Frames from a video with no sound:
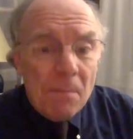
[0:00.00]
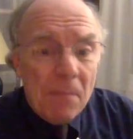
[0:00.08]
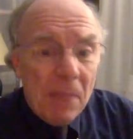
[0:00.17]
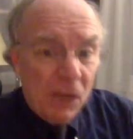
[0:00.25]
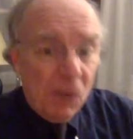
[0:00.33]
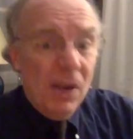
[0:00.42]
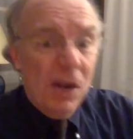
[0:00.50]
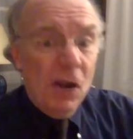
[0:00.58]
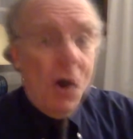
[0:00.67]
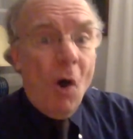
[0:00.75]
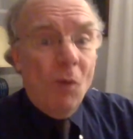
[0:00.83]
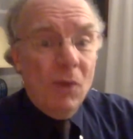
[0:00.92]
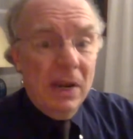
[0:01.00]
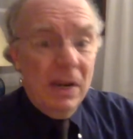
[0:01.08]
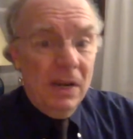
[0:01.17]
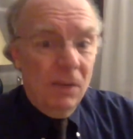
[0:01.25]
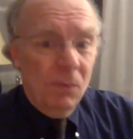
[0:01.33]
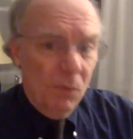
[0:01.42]
Beethoven had
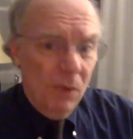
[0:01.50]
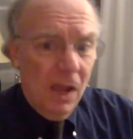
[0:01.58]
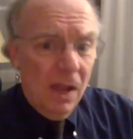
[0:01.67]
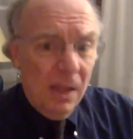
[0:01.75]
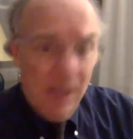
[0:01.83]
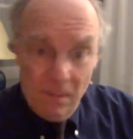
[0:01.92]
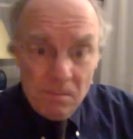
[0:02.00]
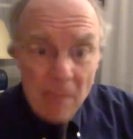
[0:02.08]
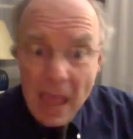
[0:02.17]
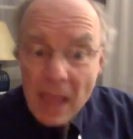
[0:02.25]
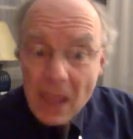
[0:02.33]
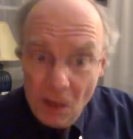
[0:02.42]
already, May